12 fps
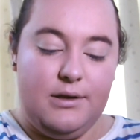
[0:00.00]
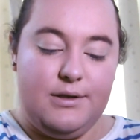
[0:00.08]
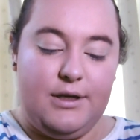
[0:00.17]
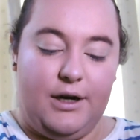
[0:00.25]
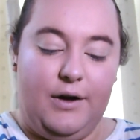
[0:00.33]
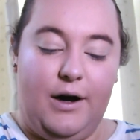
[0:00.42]

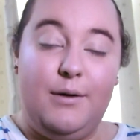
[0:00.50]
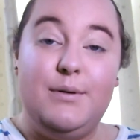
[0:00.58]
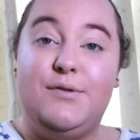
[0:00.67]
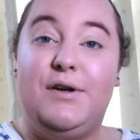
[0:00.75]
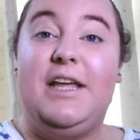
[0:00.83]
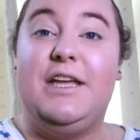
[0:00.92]
So I
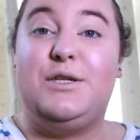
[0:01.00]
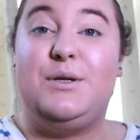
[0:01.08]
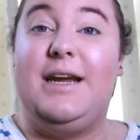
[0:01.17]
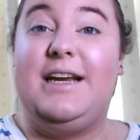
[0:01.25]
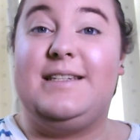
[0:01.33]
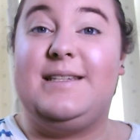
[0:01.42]
was really
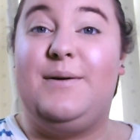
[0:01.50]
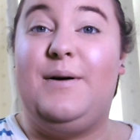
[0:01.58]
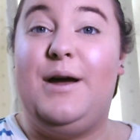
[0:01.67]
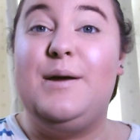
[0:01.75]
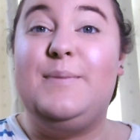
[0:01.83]
intrigued, so I